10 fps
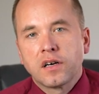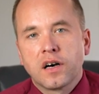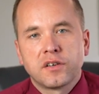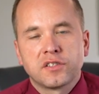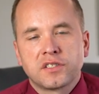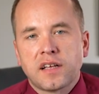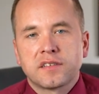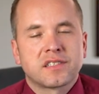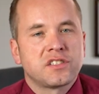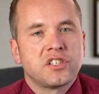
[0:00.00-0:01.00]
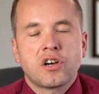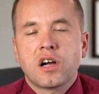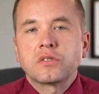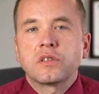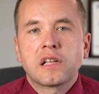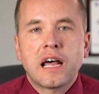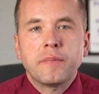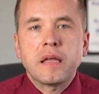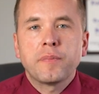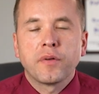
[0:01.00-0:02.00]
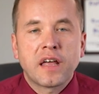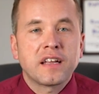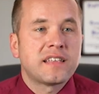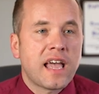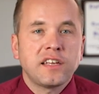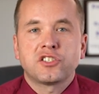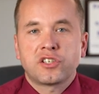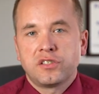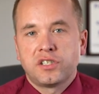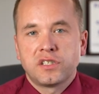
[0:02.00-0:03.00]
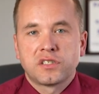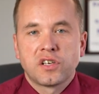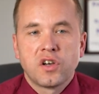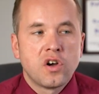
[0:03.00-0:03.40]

understand this, because you talk to a lot of people that attend churches